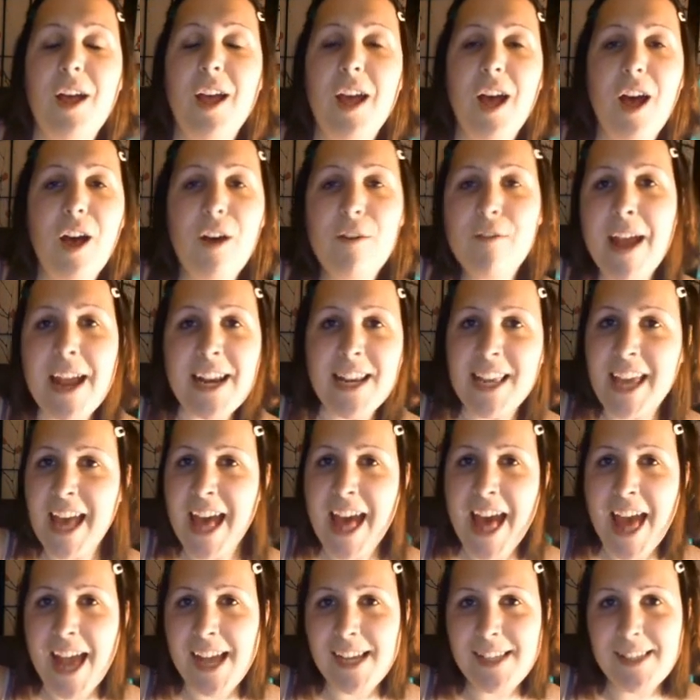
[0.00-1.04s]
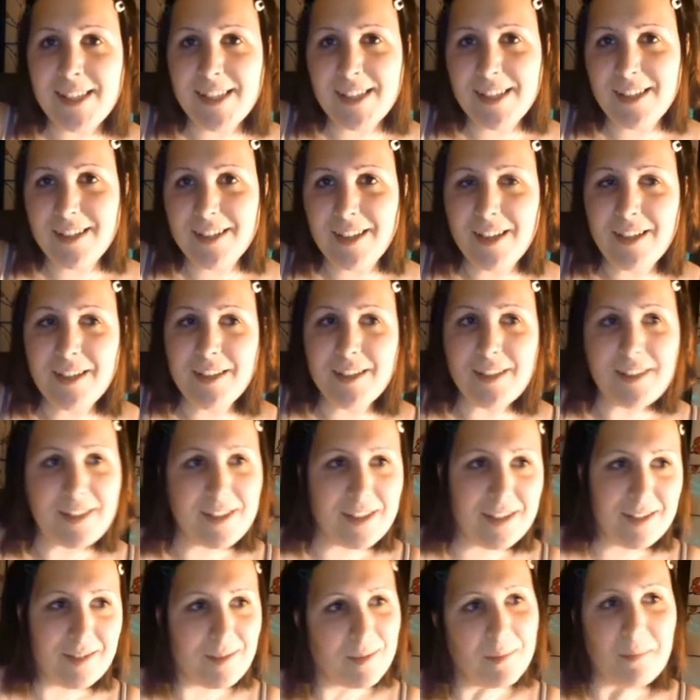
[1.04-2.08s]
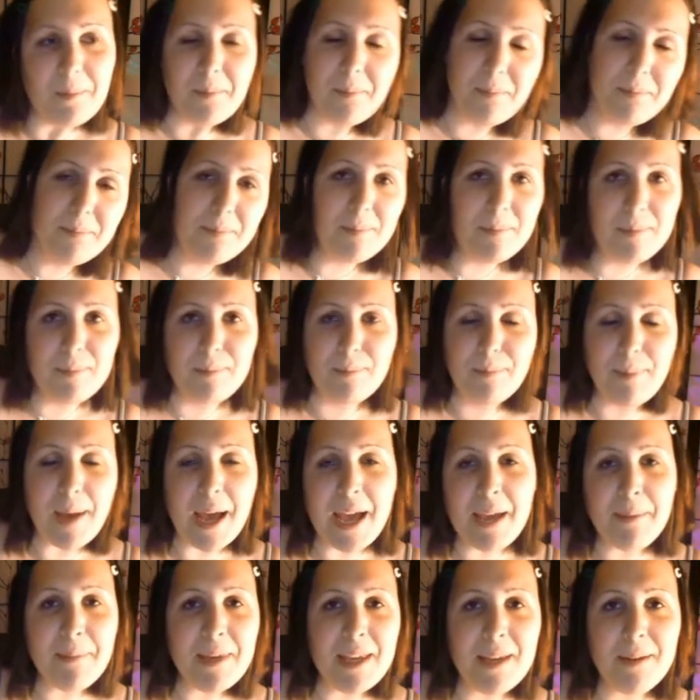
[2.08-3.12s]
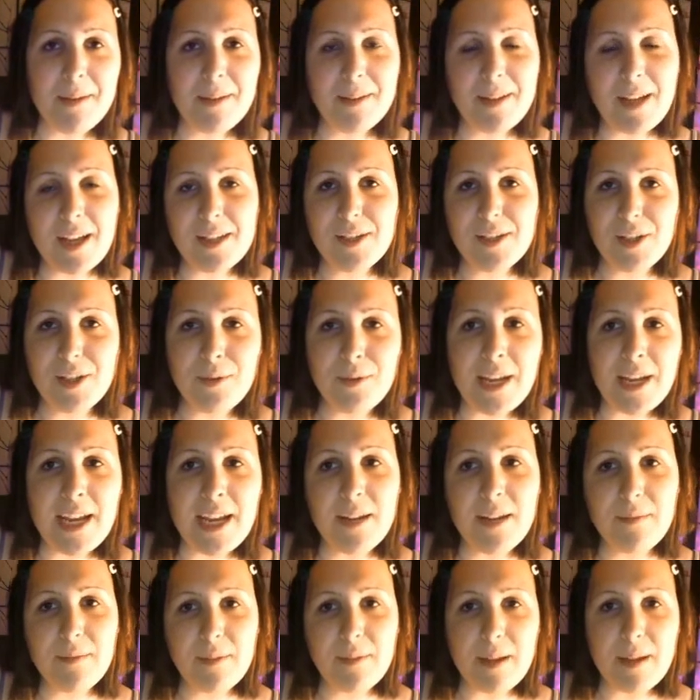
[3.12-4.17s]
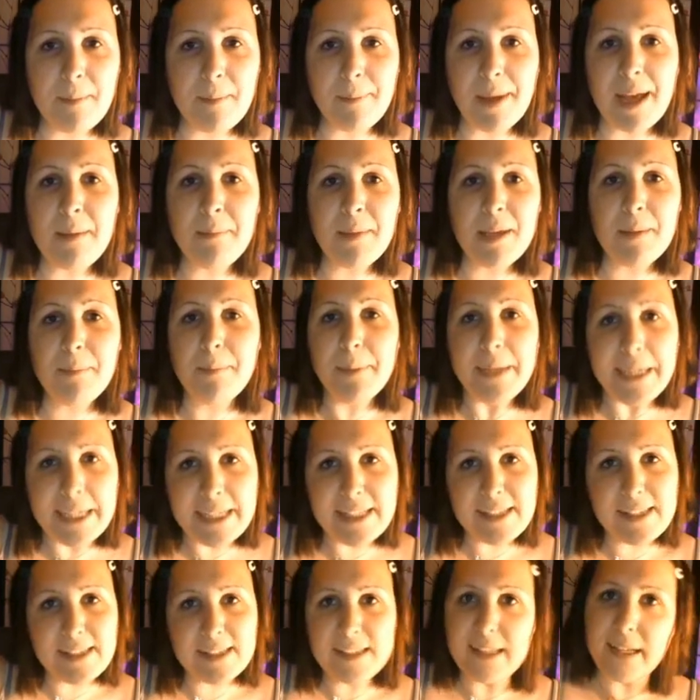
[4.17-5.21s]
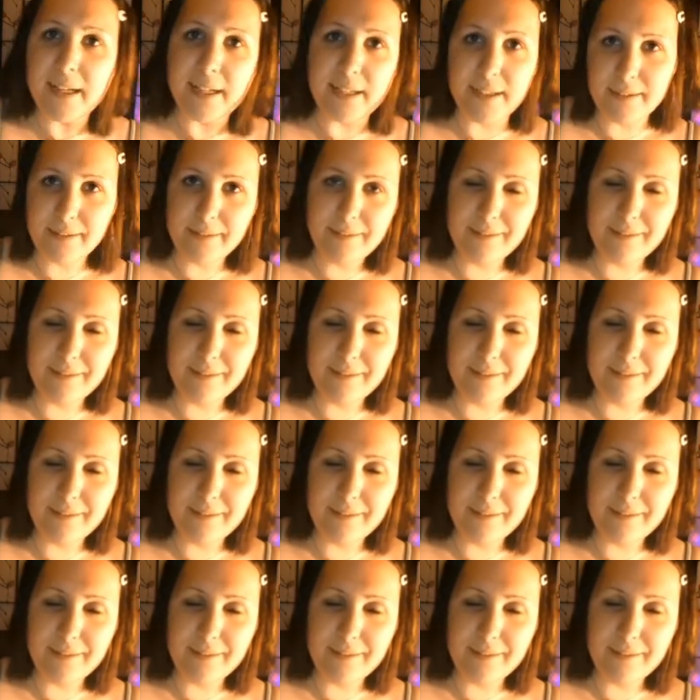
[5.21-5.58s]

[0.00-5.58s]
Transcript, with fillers: All right, guys. Uh, buy me, uh, donate and buy me a pizza.